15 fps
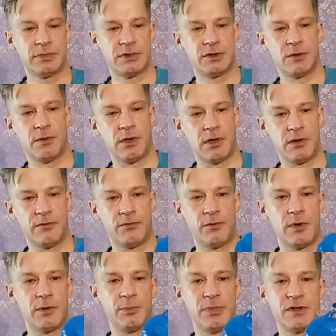So I have
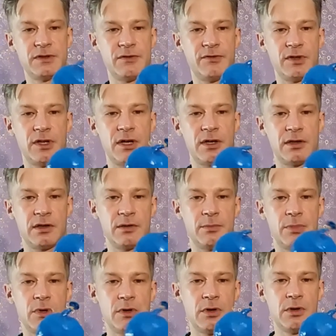one piece of a duct tape
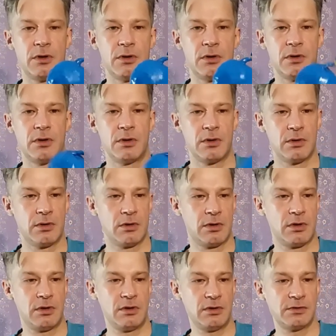
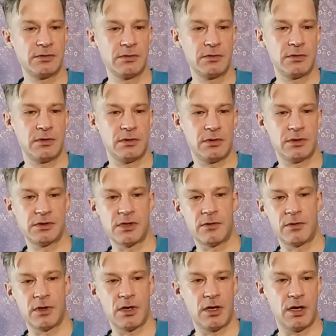here,
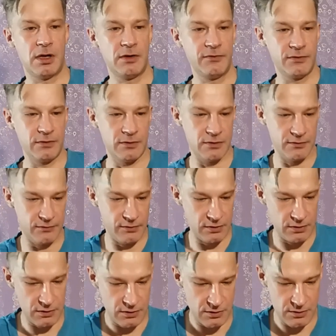around half of
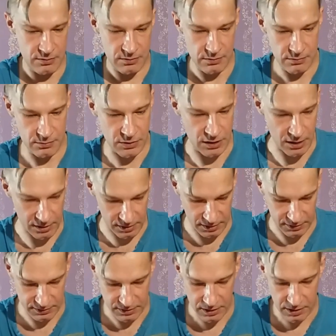it, but not
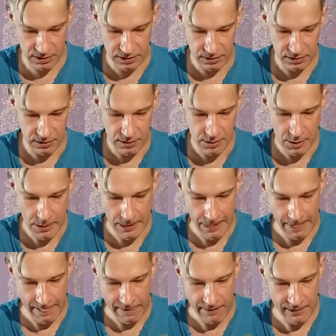exactly.
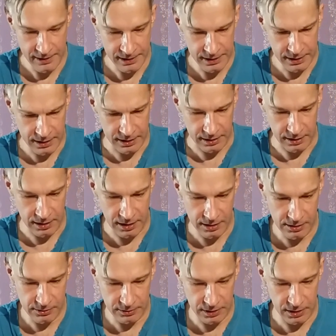And then
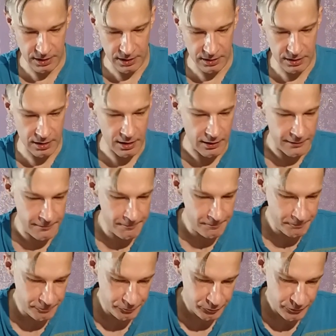looking at the
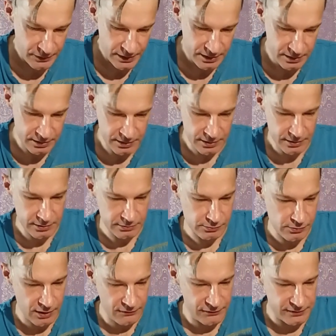
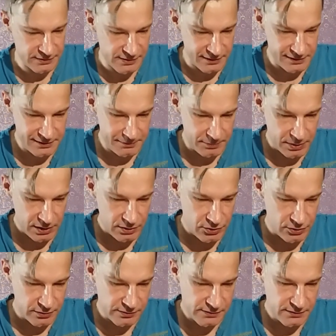reference
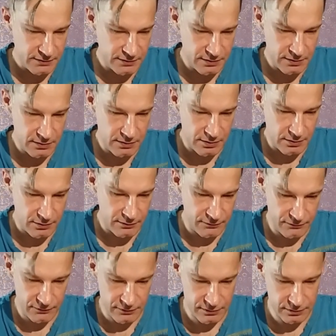pictures
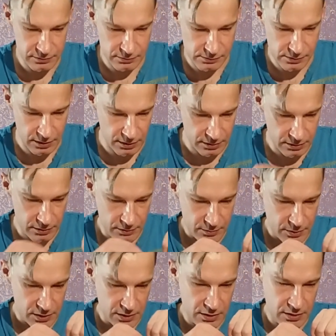of real
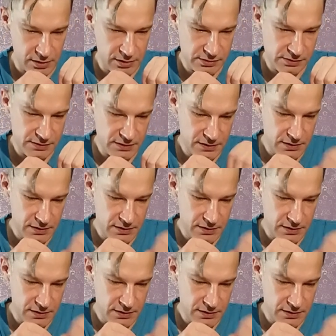human hearts,